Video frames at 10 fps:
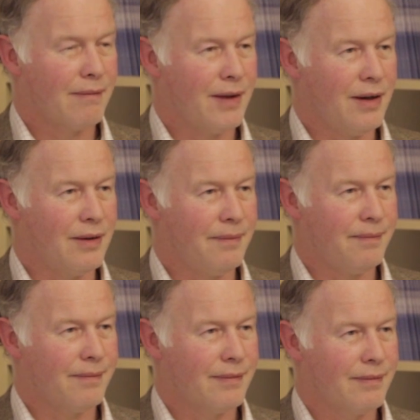
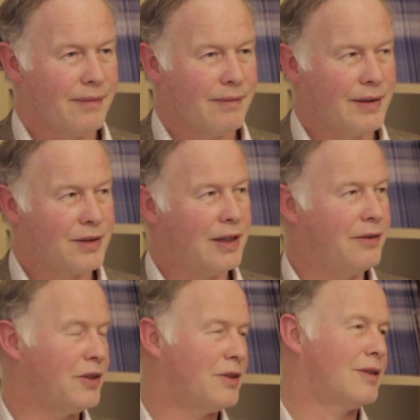instead
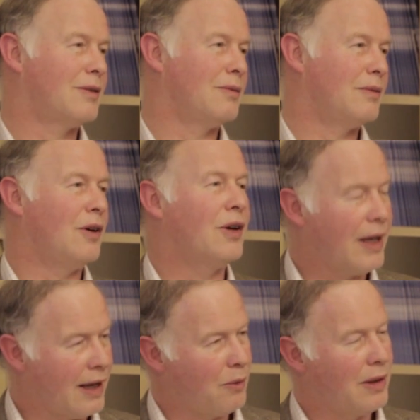of just,
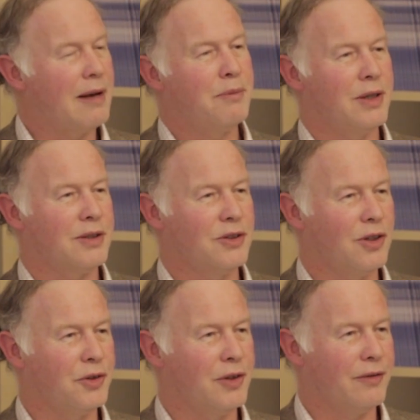okay, well, that person's
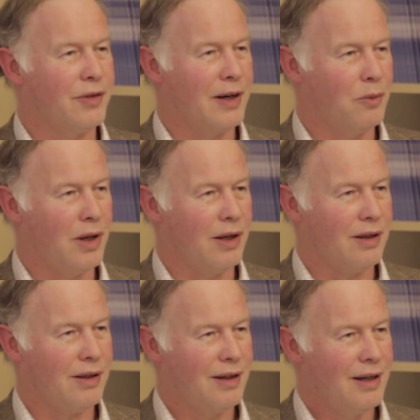not doing very
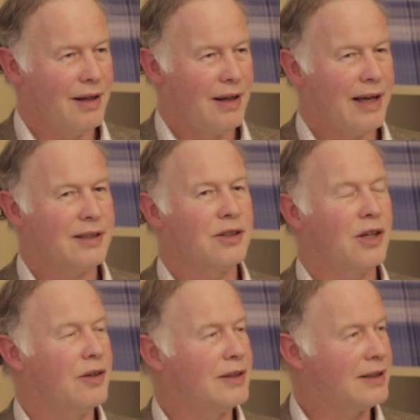well, has to
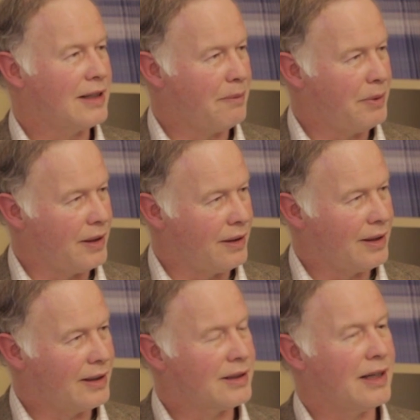go and step in
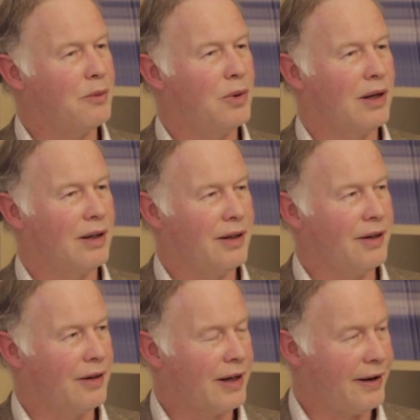and say, well,
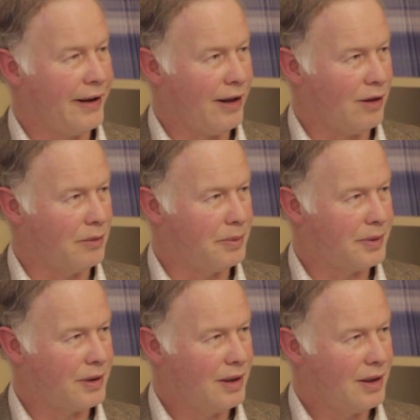can I help?
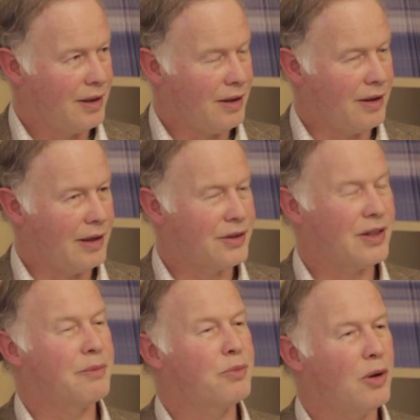Is
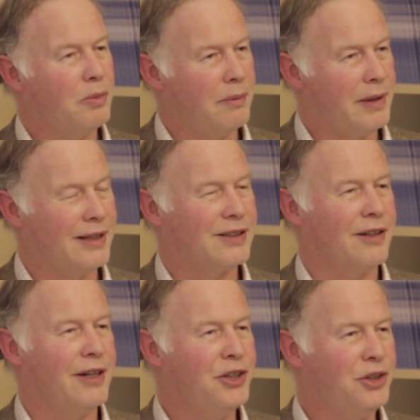there a problem here? Is
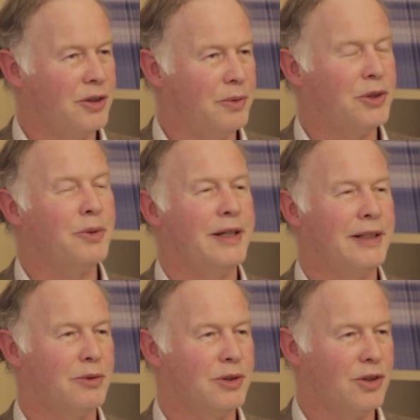there an issue which we
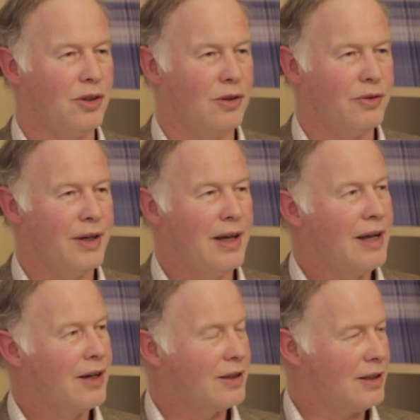need to resolve?
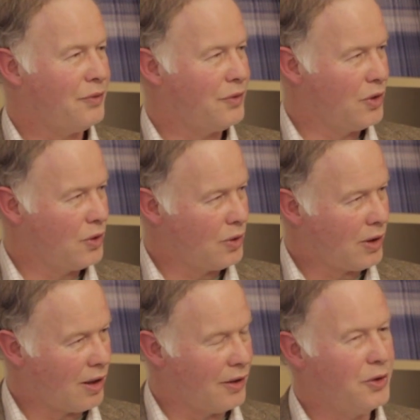Because if you
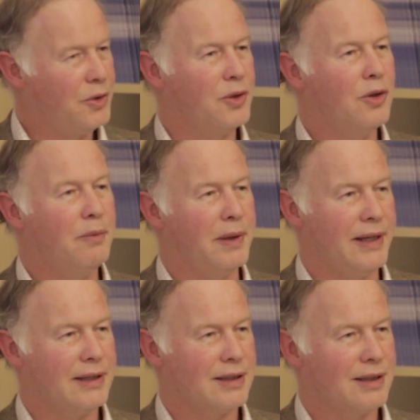can't do your
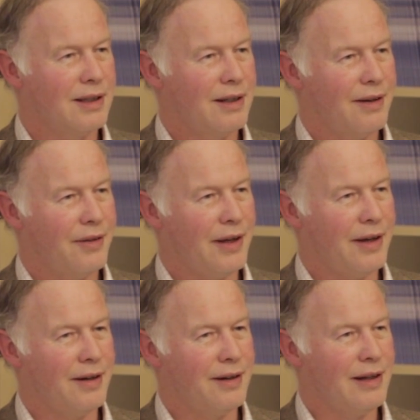bit,
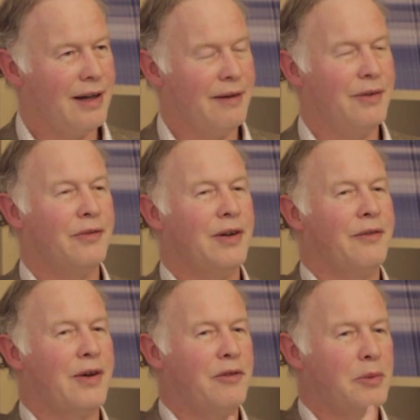then even
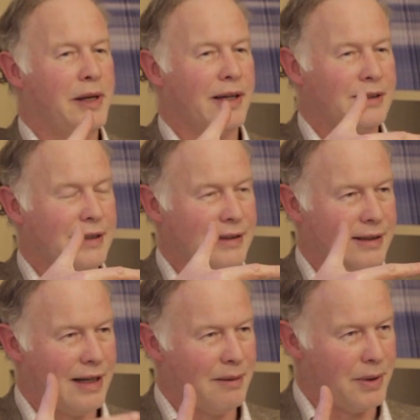if everybody else does
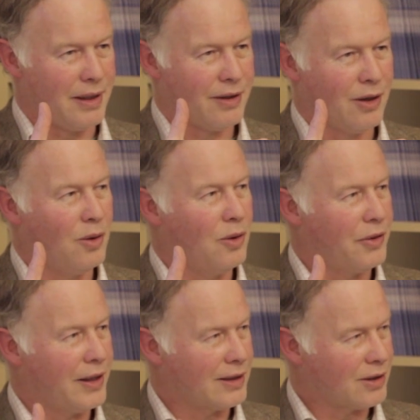their bit, the whole
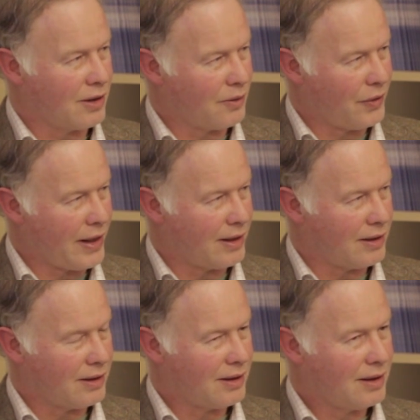thing's going to
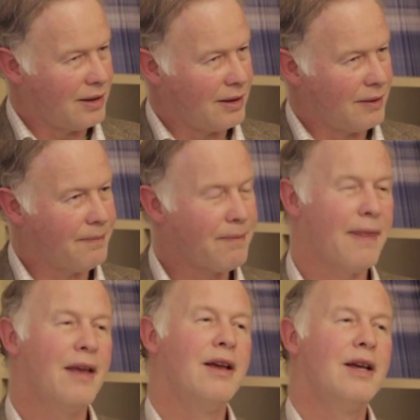fail. Yeah.
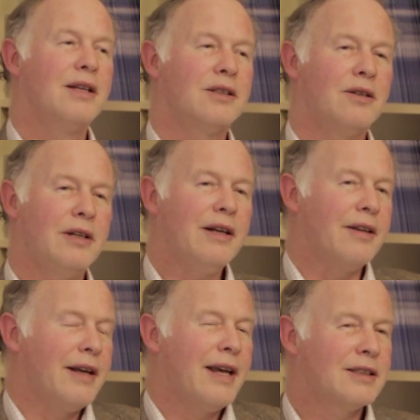So a leader
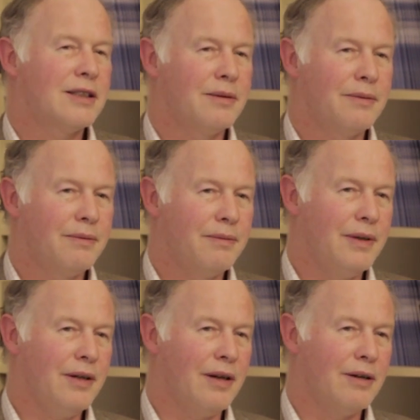then has to,
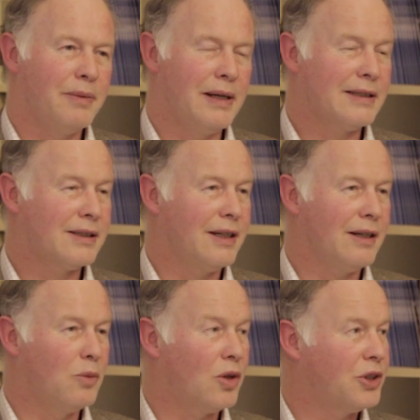be
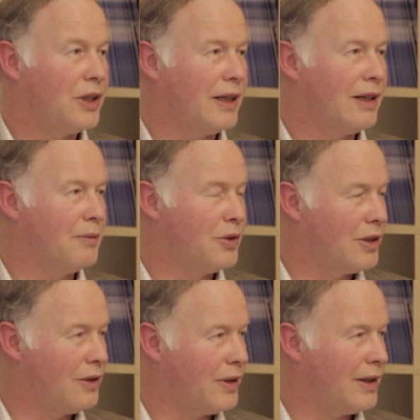listening, watching,
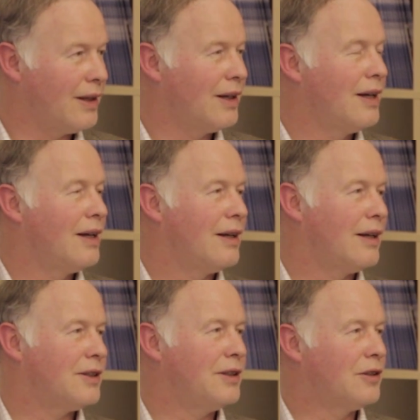observing,
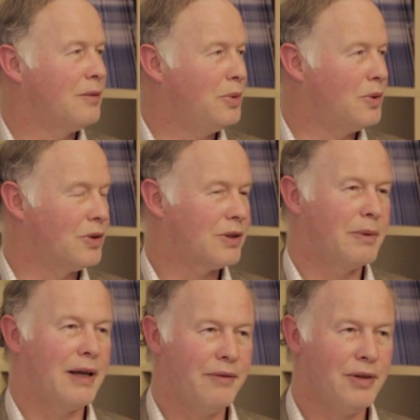listening to reports
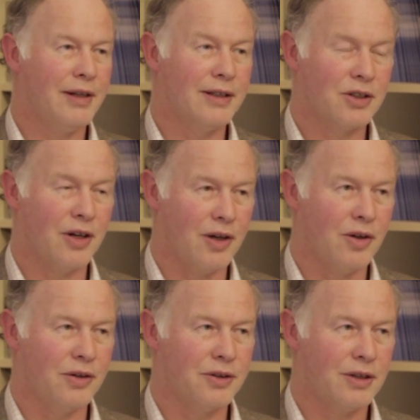about everything that's going
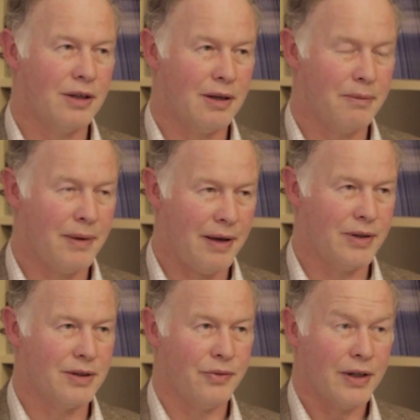on, so he can have
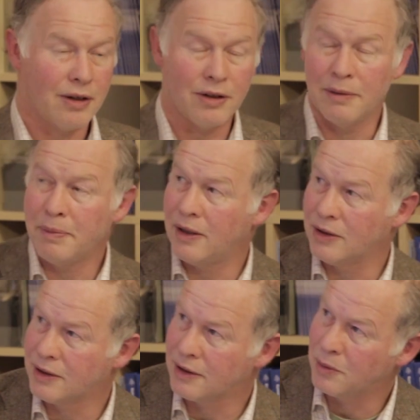his finger on the
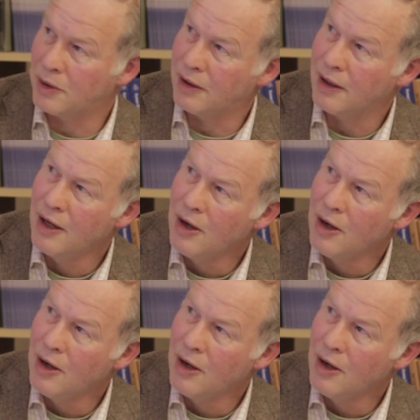pulse, as it were.